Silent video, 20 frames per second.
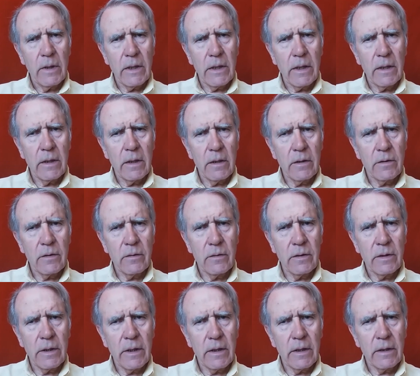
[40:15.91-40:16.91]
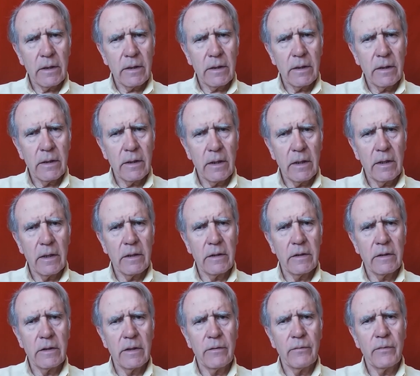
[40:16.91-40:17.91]
We can also take
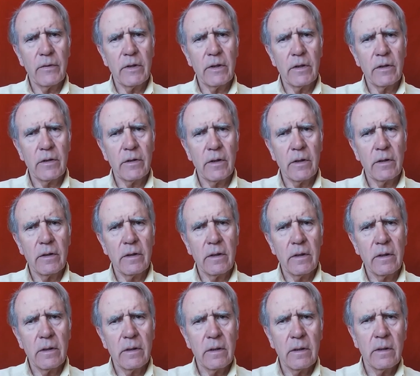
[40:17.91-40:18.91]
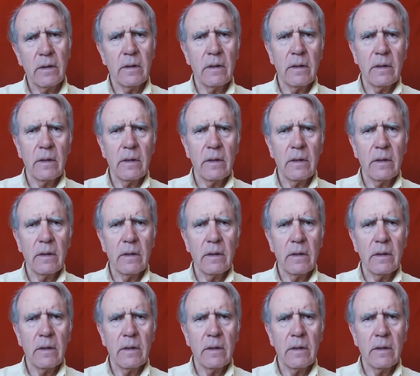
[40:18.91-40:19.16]
as definition,